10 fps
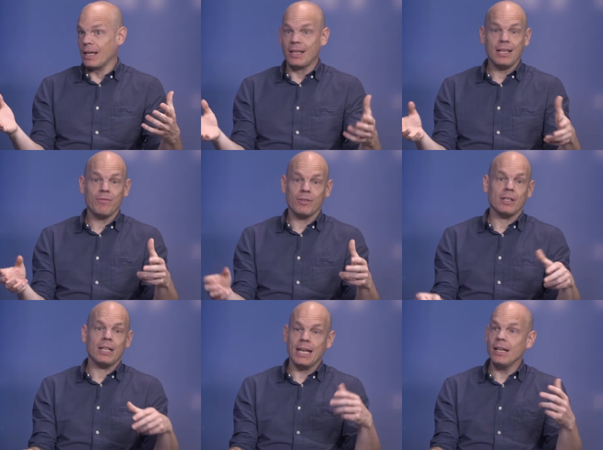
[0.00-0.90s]
like
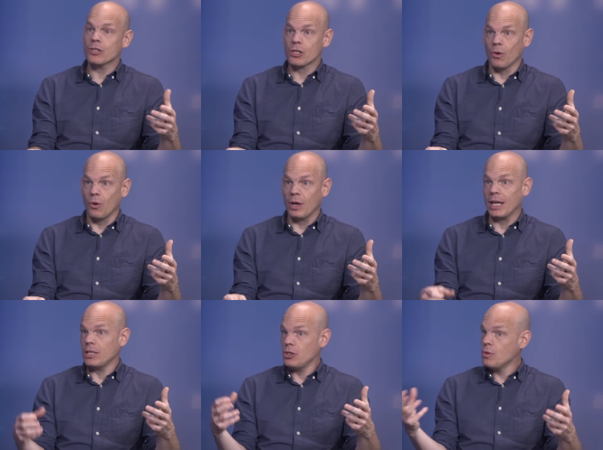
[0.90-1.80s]
even English law
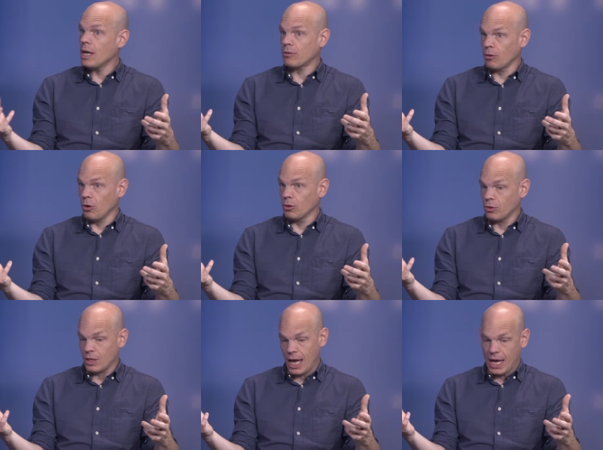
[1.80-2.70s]
and US law
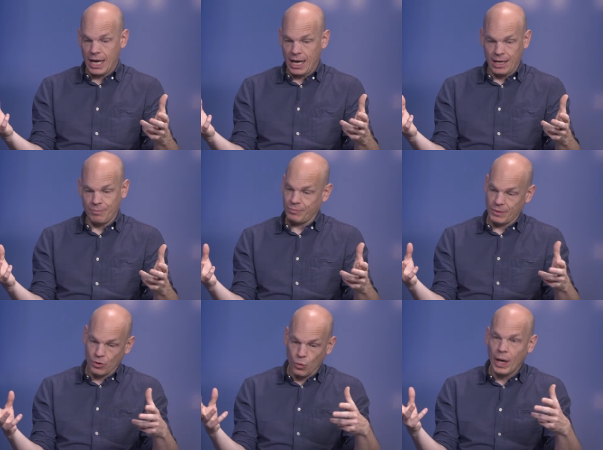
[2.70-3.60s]
today are
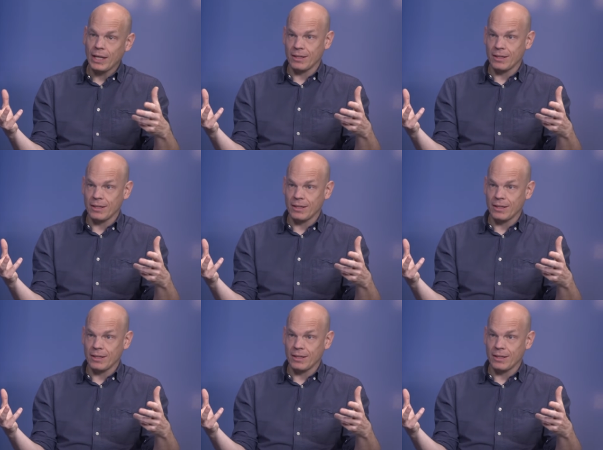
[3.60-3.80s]
quite